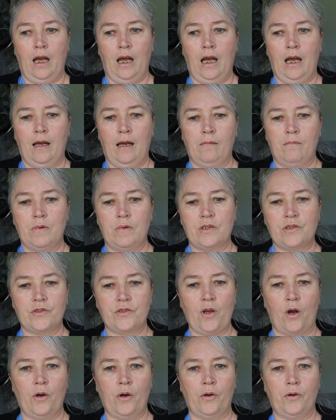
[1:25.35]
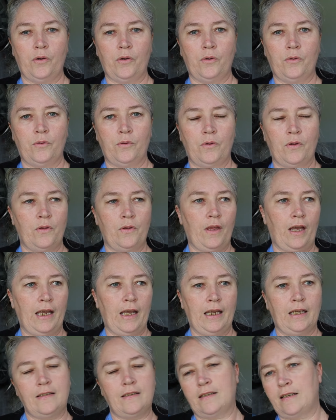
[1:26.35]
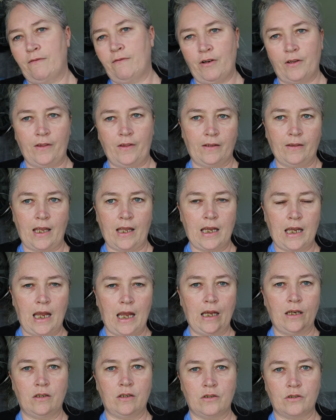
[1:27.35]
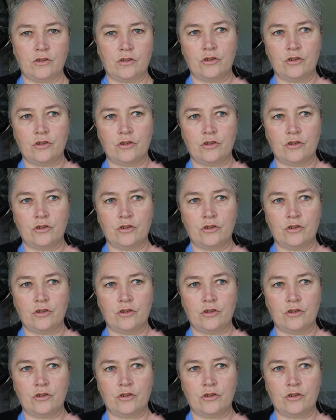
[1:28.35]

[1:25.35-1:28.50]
Um, so they did everything they can